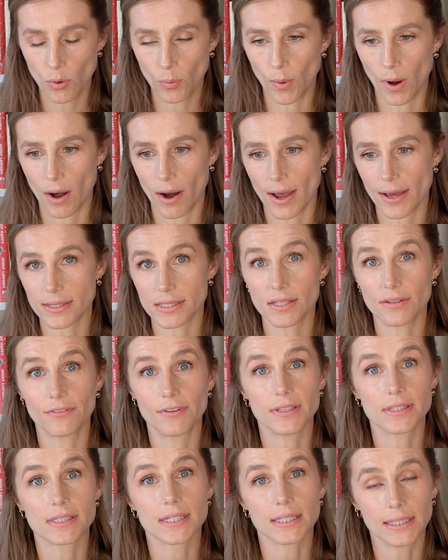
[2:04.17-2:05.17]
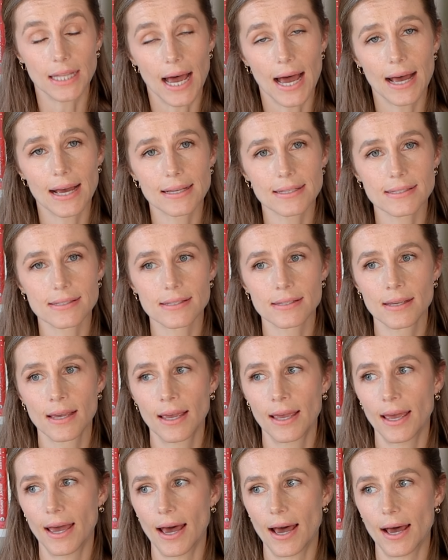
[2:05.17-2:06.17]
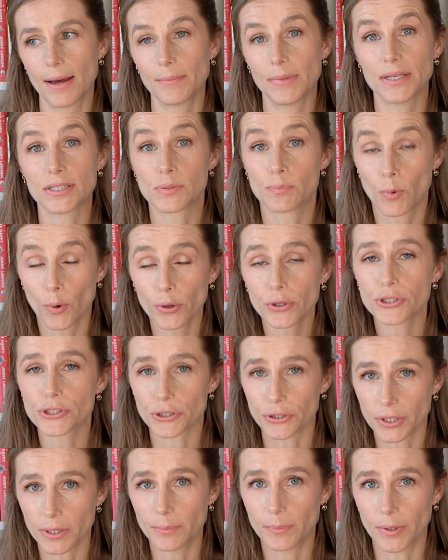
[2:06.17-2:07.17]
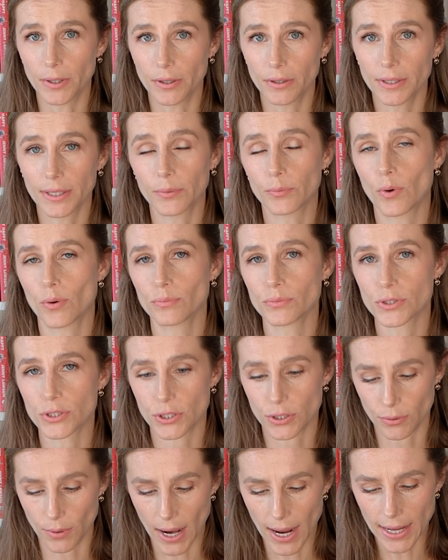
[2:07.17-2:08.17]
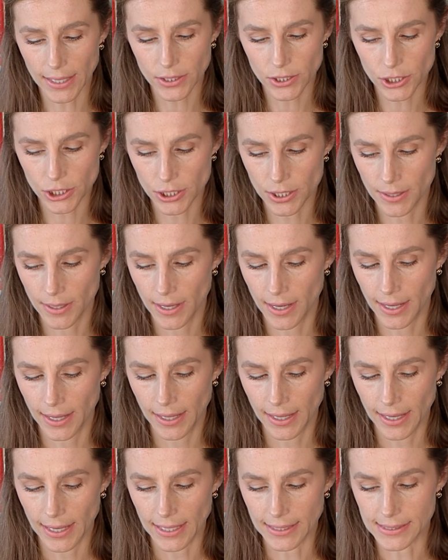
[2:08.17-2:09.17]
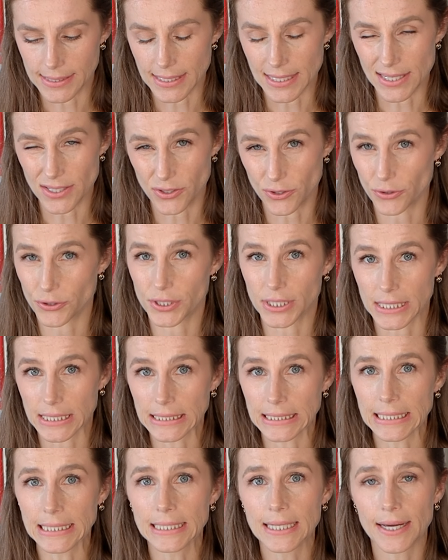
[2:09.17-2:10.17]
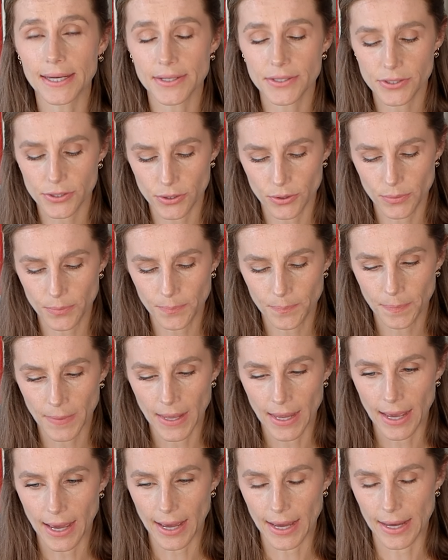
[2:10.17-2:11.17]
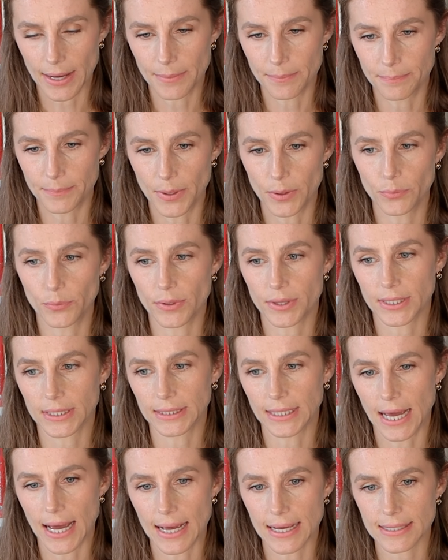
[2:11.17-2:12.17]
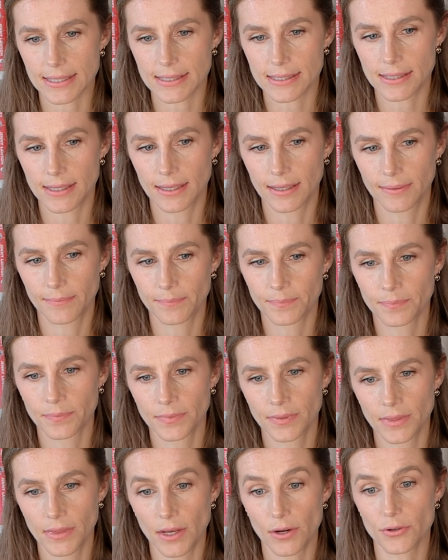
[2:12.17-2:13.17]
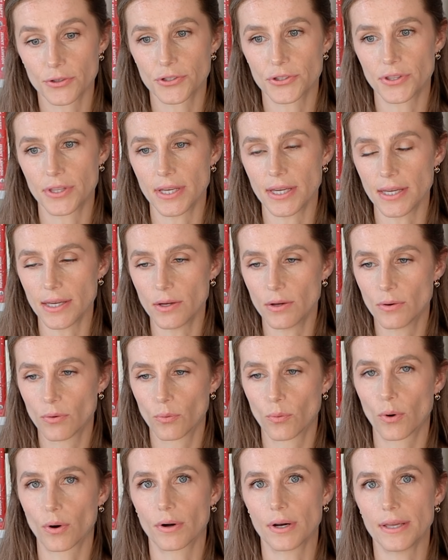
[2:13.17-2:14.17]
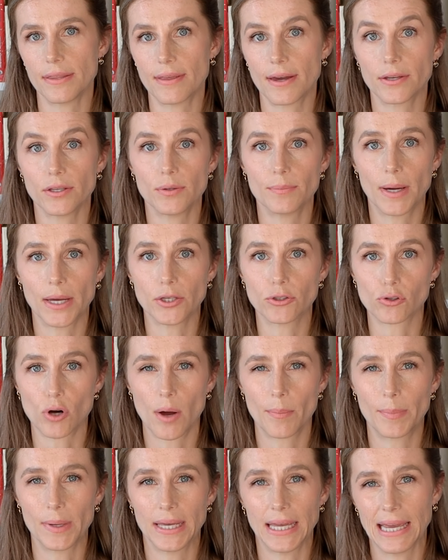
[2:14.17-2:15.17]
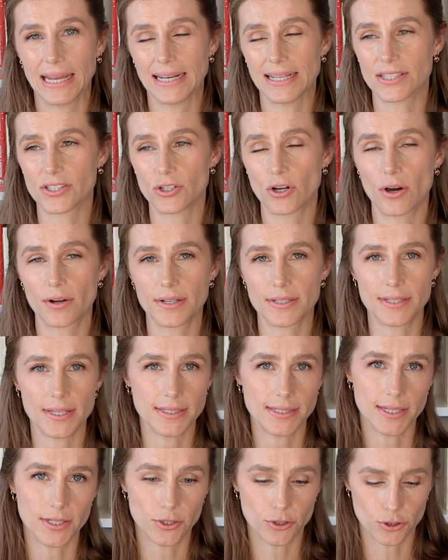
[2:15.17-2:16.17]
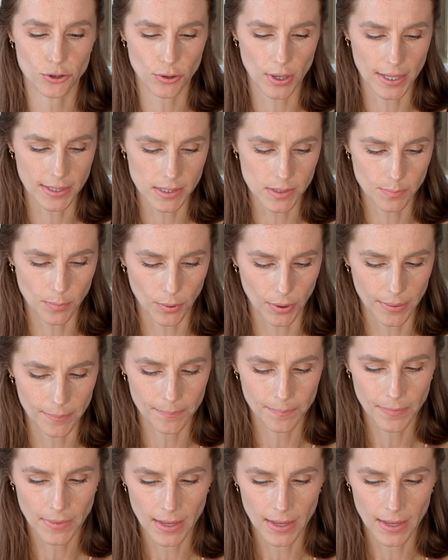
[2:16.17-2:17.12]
Whereas if it's glass, it's more durable, it won't scratch. It's easier to clean, I assume. But with glass, there's the worry that you might drop it and it's not as easy to transport.